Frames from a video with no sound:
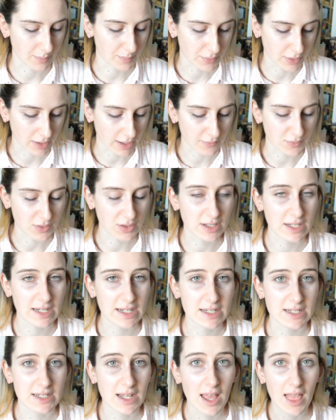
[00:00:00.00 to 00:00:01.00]
But if you
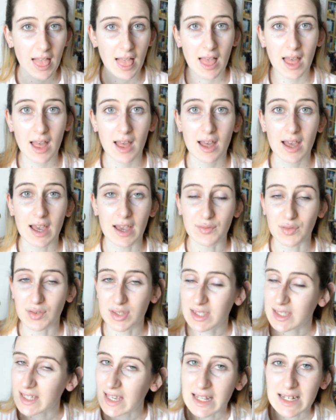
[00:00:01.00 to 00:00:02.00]
need, if your
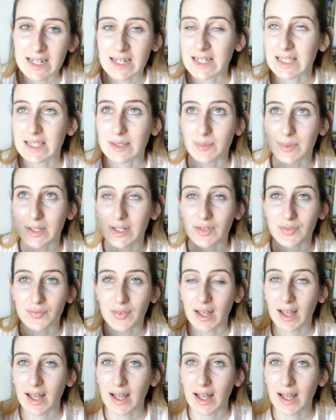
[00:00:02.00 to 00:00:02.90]
skin needs a bit of